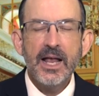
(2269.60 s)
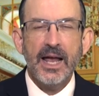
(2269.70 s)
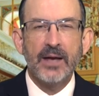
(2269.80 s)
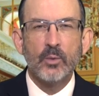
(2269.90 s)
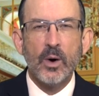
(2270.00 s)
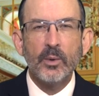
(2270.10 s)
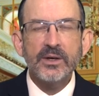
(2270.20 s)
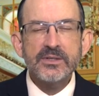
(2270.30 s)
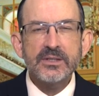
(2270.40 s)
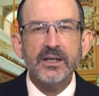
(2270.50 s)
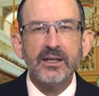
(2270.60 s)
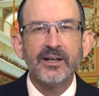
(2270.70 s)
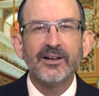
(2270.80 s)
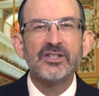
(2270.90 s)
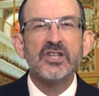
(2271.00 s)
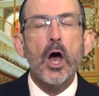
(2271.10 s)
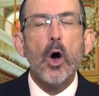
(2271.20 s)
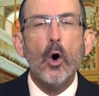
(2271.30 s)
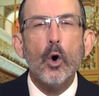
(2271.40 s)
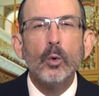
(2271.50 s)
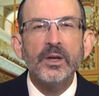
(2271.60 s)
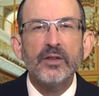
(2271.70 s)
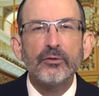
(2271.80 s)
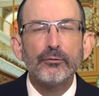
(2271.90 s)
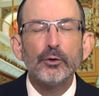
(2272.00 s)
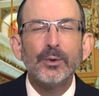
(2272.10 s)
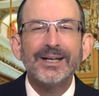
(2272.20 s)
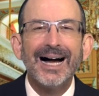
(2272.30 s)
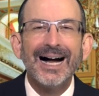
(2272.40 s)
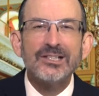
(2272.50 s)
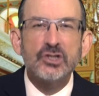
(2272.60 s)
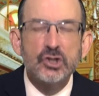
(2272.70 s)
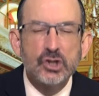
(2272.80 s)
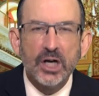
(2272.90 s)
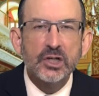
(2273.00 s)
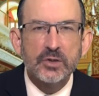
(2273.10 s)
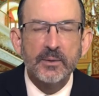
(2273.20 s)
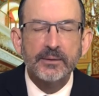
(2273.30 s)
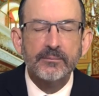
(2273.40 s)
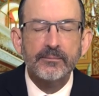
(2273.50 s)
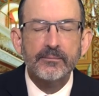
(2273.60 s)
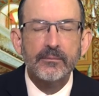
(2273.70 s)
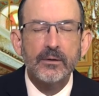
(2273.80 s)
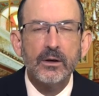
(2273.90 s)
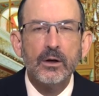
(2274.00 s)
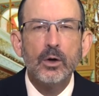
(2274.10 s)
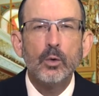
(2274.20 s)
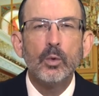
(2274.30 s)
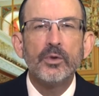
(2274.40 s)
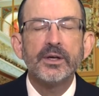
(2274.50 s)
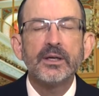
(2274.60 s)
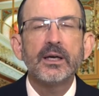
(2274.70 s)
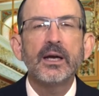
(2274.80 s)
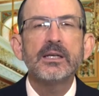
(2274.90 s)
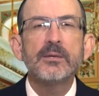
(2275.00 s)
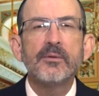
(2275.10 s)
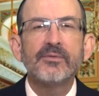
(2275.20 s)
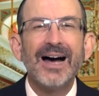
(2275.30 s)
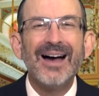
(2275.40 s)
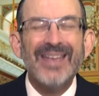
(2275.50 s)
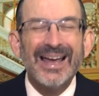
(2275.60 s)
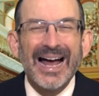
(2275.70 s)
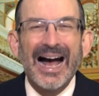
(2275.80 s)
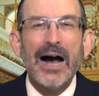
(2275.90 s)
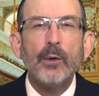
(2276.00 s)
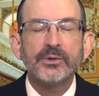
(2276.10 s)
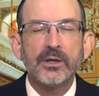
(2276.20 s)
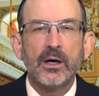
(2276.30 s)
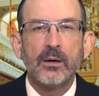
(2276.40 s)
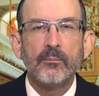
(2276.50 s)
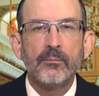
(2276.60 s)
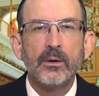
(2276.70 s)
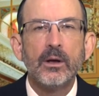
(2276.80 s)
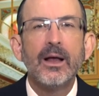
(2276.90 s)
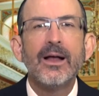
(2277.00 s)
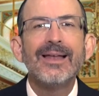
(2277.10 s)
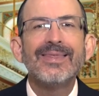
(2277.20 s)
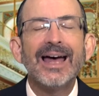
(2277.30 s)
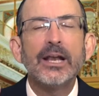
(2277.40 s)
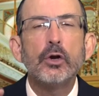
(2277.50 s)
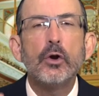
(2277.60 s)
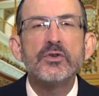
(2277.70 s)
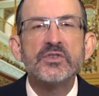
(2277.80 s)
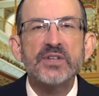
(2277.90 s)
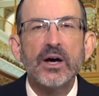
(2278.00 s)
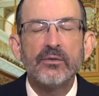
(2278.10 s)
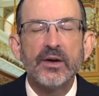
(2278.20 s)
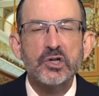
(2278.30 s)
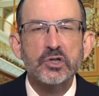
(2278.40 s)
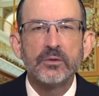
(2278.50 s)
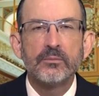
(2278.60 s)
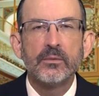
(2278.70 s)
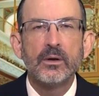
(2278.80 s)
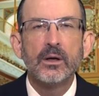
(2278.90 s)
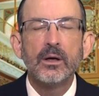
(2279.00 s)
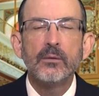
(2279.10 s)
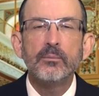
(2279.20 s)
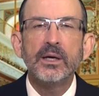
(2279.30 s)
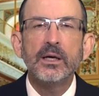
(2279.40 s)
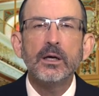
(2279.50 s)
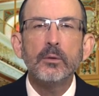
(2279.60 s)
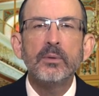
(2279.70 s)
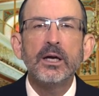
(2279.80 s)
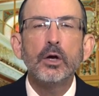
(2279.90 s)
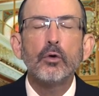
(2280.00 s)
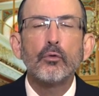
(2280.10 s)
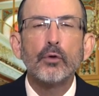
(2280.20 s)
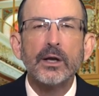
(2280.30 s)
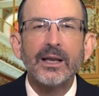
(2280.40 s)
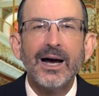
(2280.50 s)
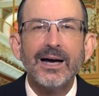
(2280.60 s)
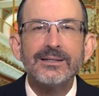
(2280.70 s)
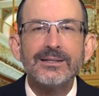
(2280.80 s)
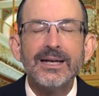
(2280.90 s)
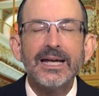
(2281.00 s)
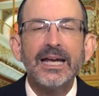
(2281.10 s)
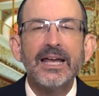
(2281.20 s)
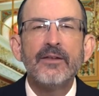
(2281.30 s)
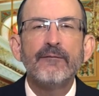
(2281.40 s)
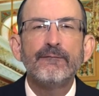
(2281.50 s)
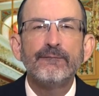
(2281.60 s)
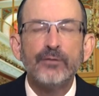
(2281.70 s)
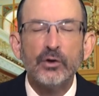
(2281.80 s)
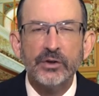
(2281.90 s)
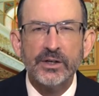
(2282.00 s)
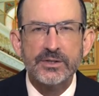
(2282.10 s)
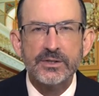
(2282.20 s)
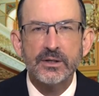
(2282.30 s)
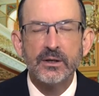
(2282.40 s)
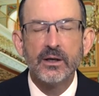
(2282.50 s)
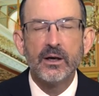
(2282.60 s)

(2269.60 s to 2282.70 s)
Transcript: And what we see here is only through God's judgment will the kingdom of God, that outcome, that salvation, be, be realized in the fullness